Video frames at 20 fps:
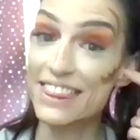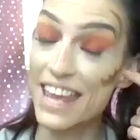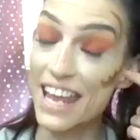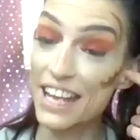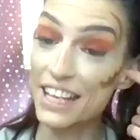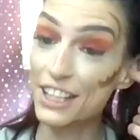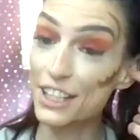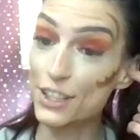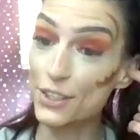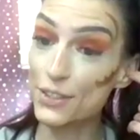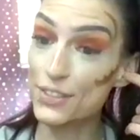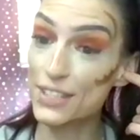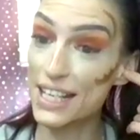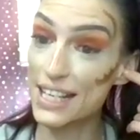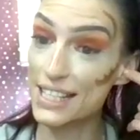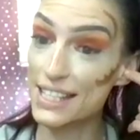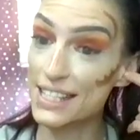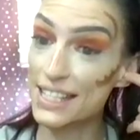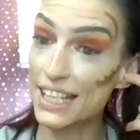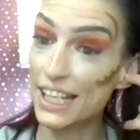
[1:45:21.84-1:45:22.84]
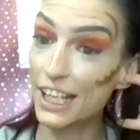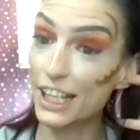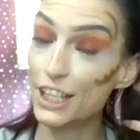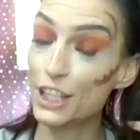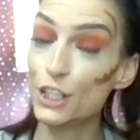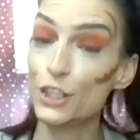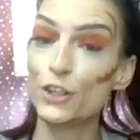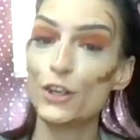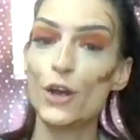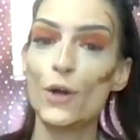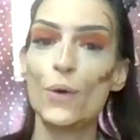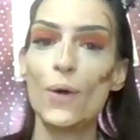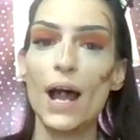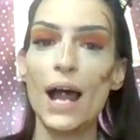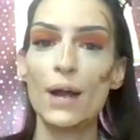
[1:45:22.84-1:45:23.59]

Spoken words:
Thank you, Destiny. You know,